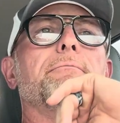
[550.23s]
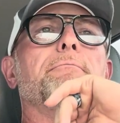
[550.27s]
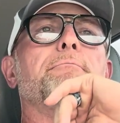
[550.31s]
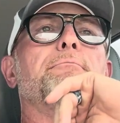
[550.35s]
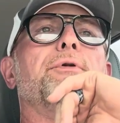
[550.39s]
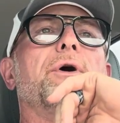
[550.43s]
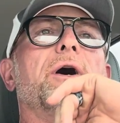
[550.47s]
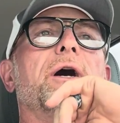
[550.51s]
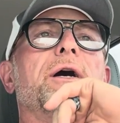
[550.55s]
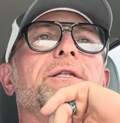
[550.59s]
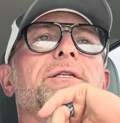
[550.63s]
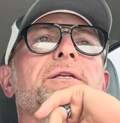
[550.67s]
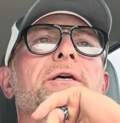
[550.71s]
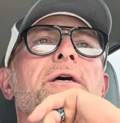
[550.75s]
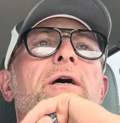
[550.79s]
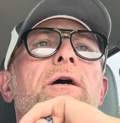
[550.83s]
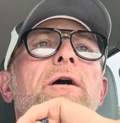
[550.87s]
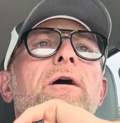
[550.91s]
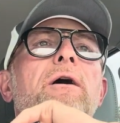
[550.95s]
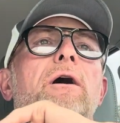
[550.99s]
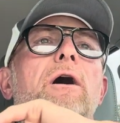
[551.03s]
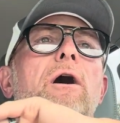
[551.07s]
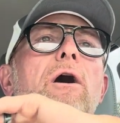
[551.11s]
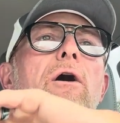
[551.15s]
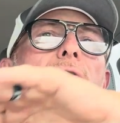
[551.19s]
But
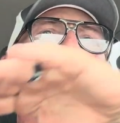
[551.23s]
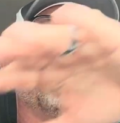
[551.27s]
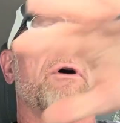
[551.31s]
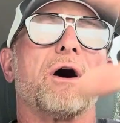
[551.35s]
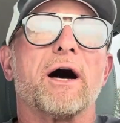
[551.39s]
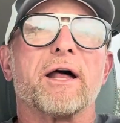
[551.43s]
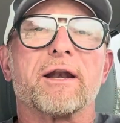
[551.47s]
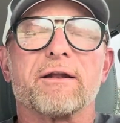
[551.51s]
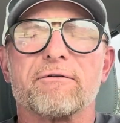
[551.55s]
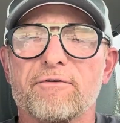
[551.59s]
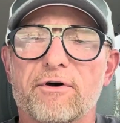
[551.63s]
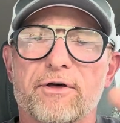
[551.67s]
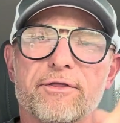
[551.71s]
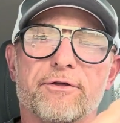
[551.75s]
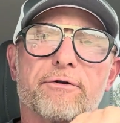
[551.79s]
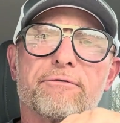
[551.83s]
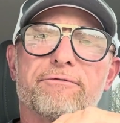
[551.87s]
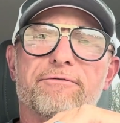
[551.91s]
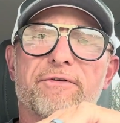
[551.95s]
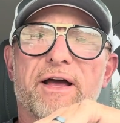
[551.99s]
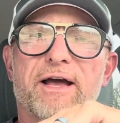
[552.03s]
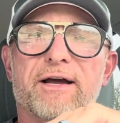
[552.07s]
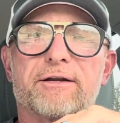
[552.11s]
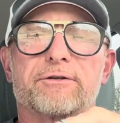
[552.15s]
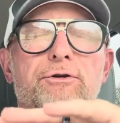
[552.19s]
a lot of other
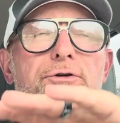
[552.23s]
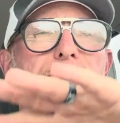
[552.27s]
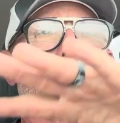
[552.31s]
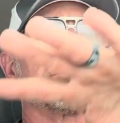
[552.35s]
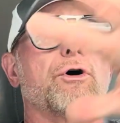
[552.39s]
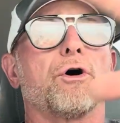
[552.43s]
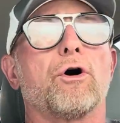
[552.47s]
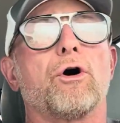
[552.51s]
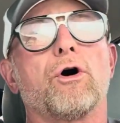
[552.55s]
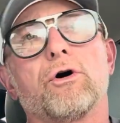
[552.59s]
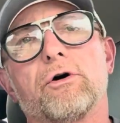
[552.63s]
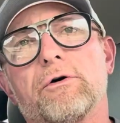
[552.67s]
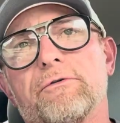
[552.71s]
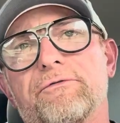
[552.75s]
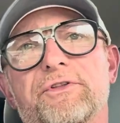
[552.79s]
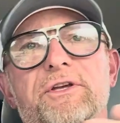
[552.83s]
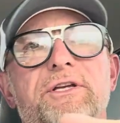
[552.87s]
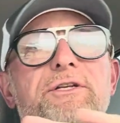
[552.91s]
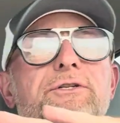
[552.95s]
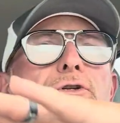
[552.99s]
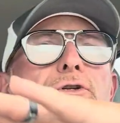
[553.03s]
factors, all of these